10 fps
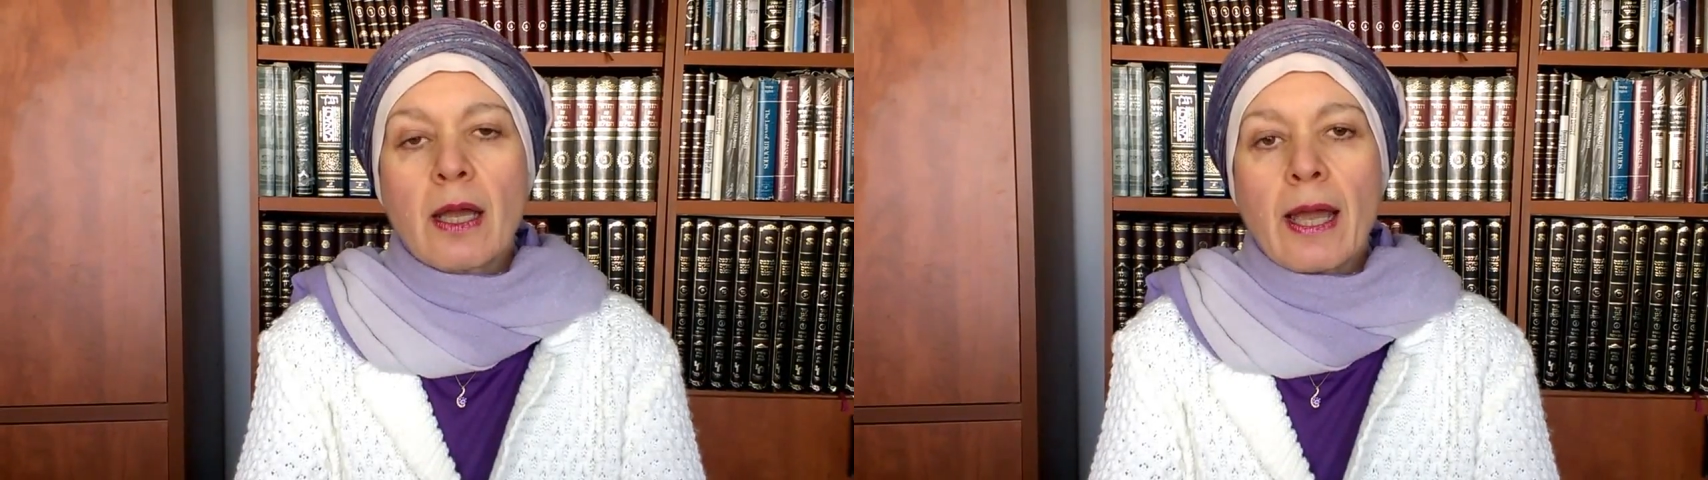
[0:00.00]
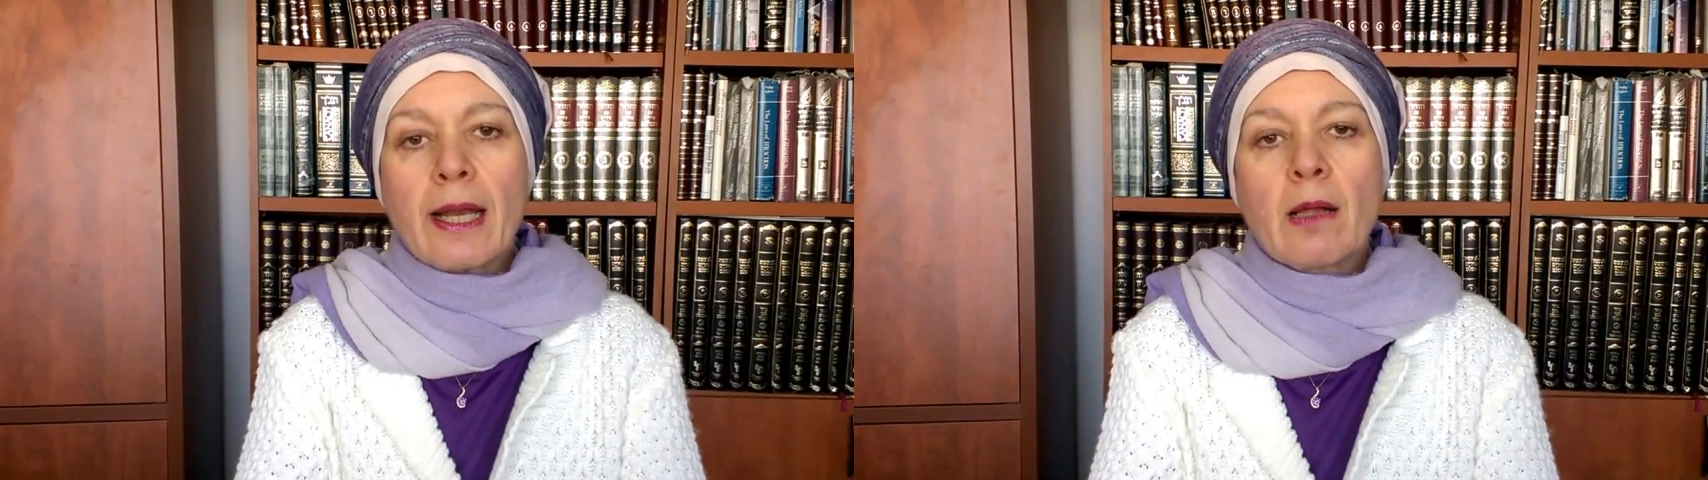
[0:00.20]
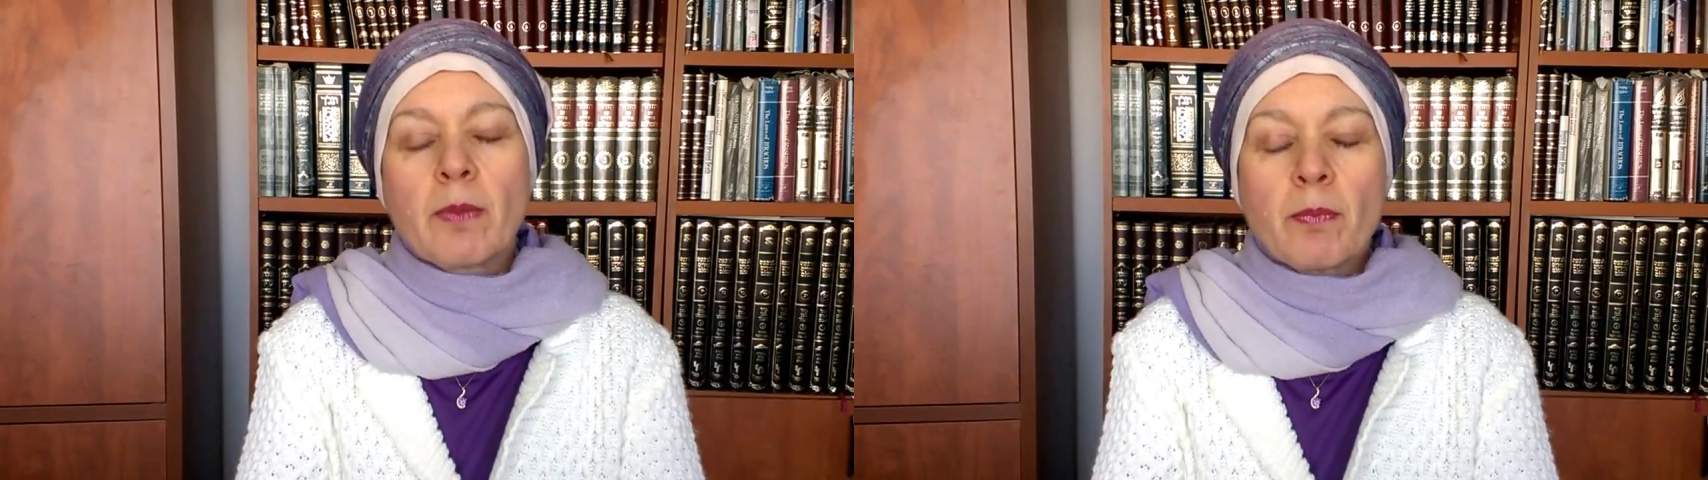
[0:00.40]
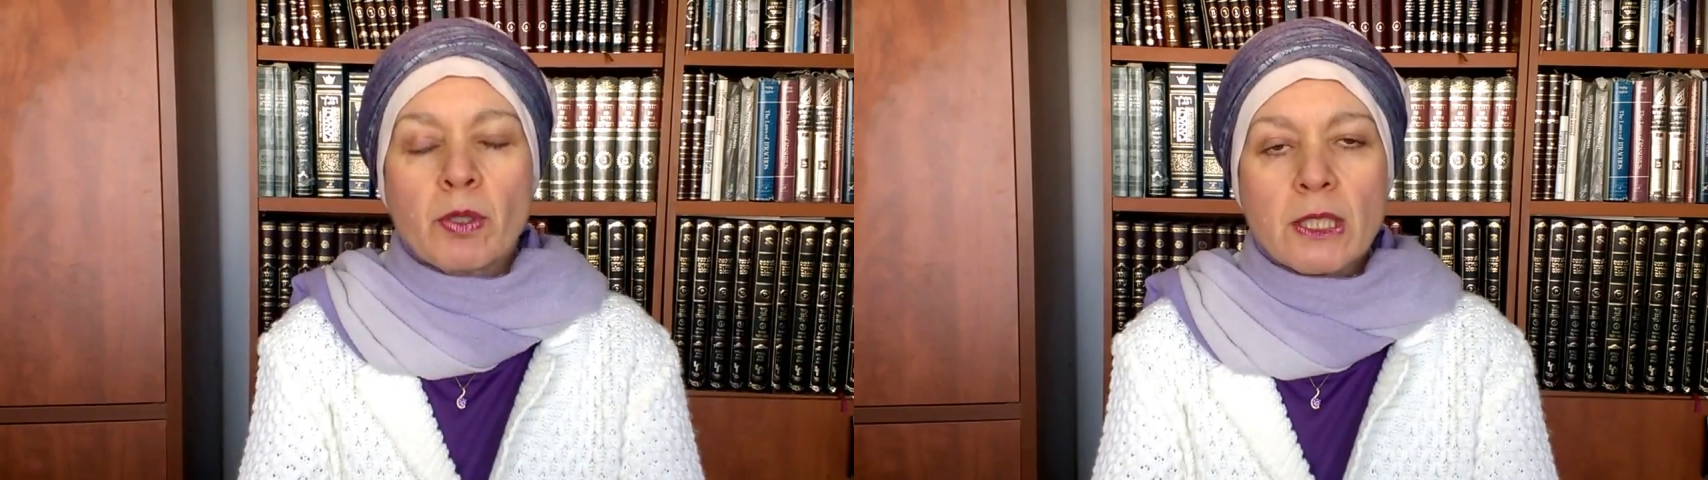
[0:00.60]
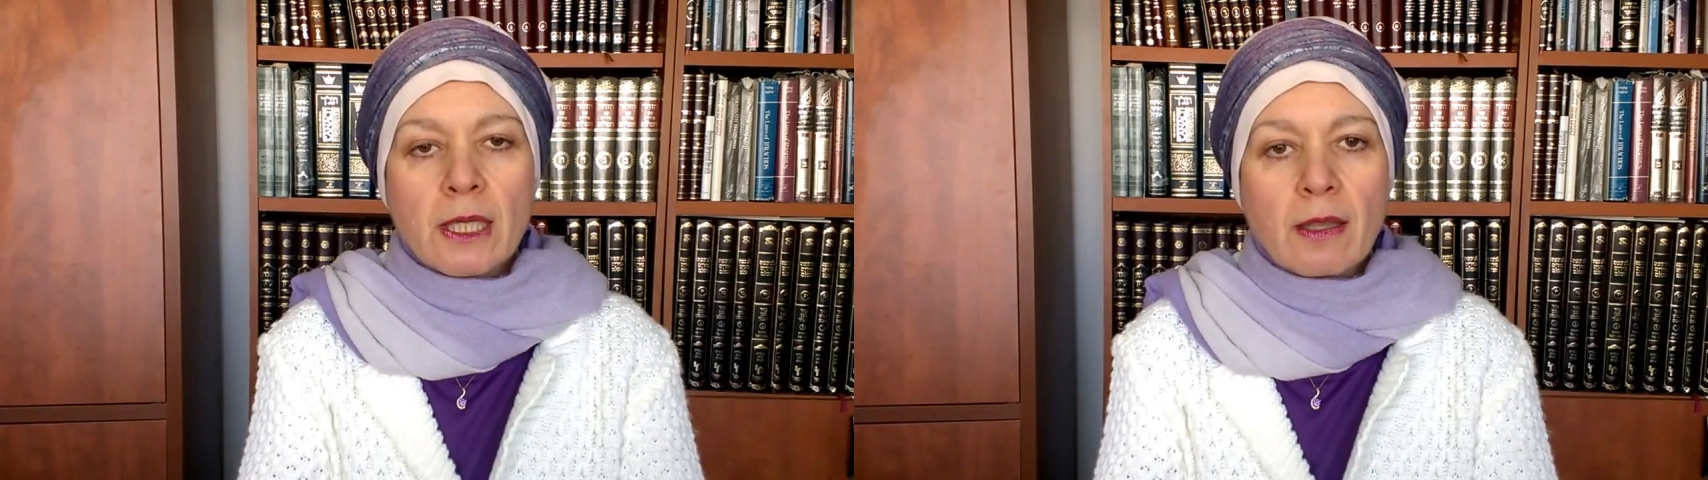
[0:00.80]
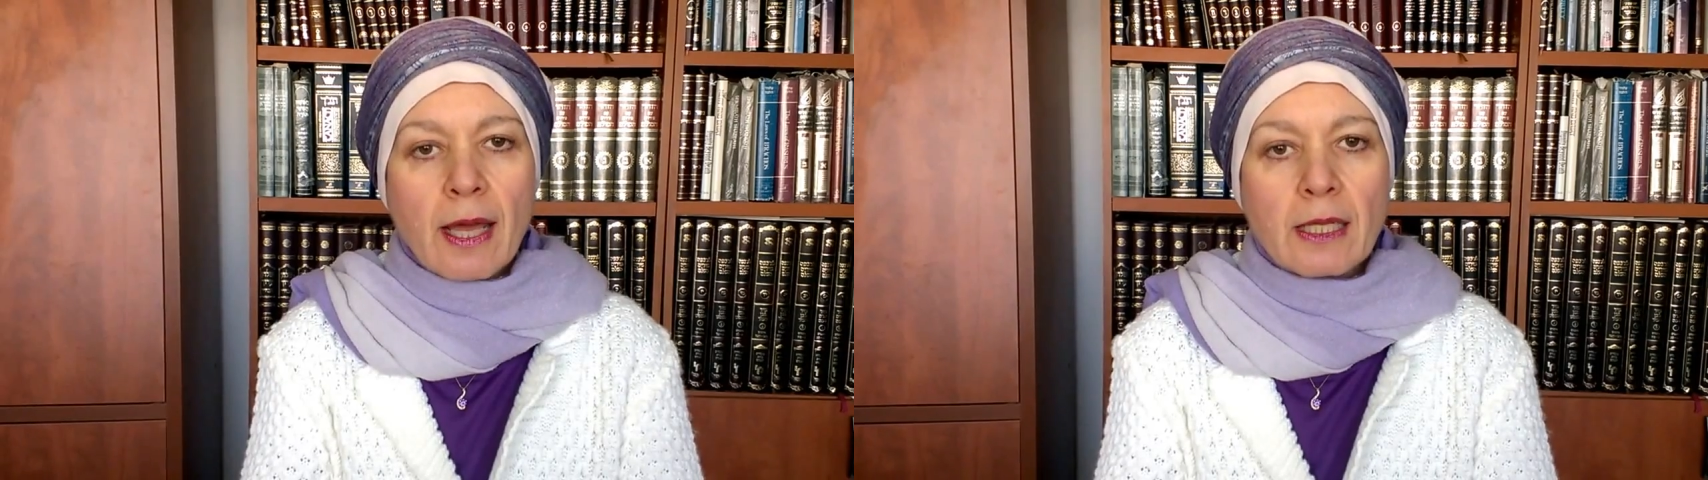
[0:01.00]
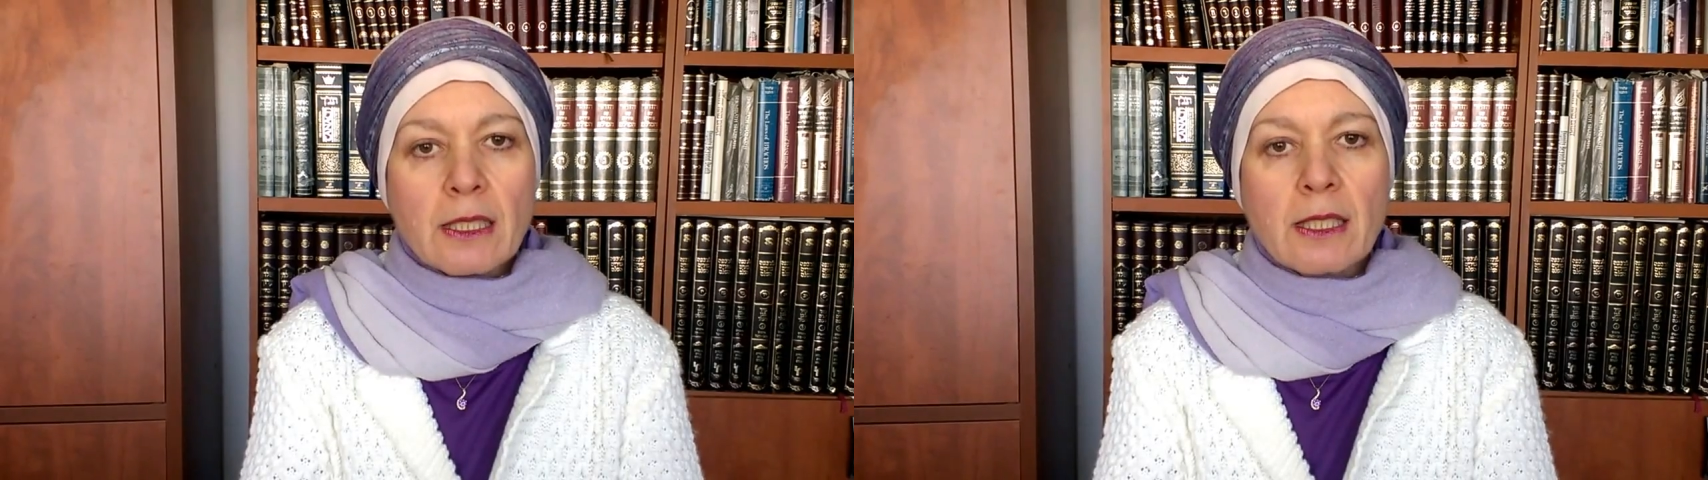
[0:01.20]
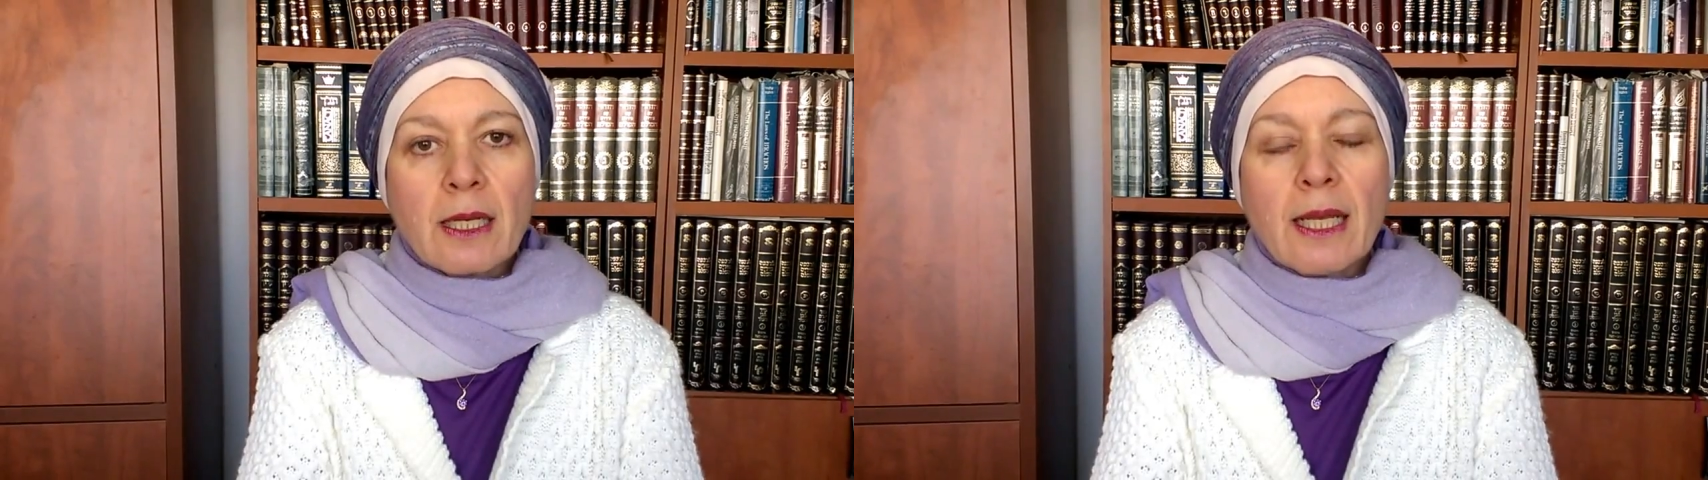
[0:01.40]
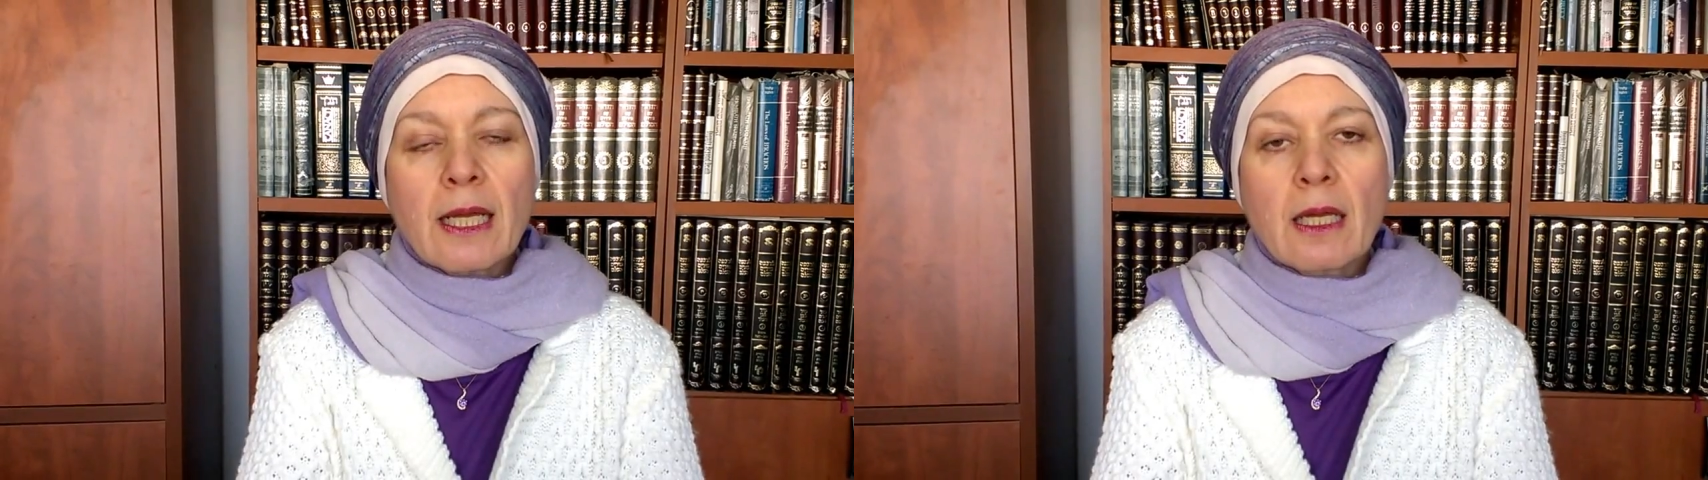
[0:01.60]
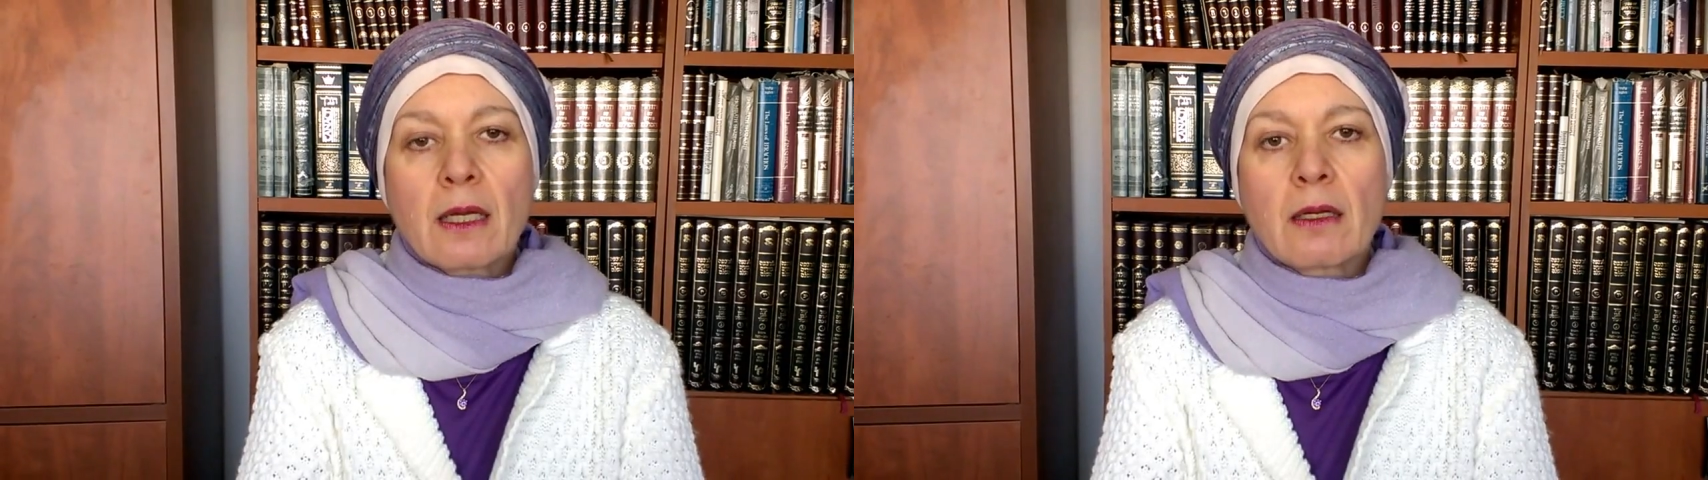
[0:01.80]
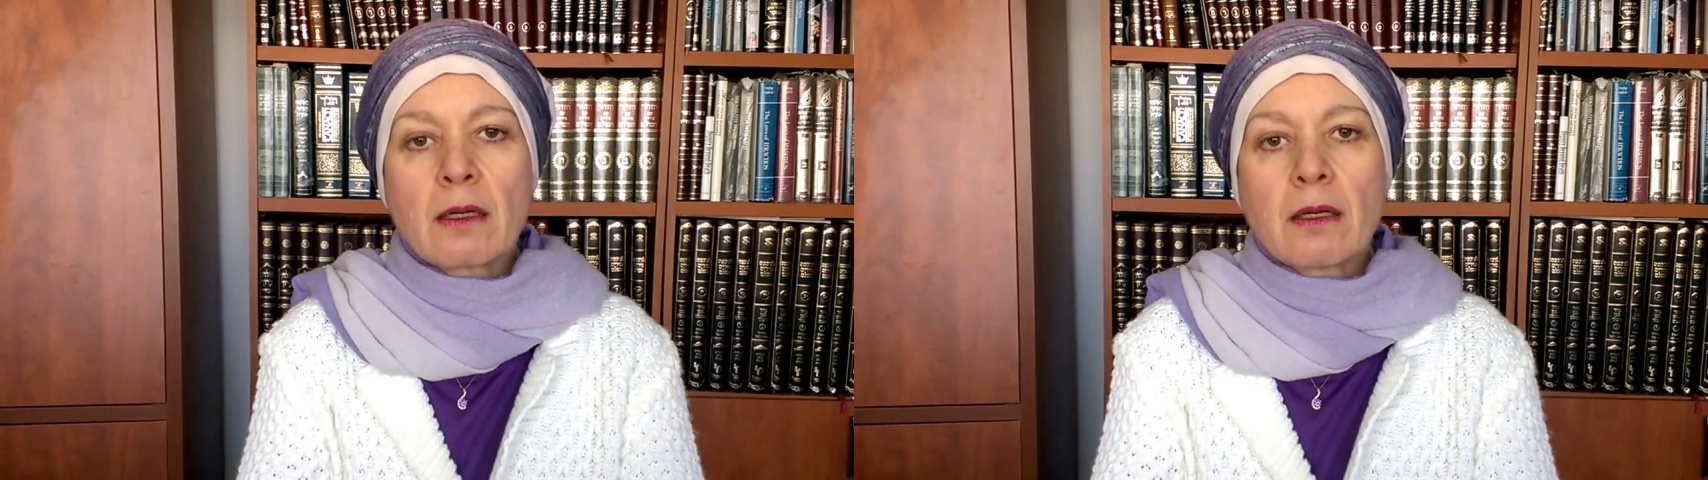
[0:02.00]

and I'll be putting that link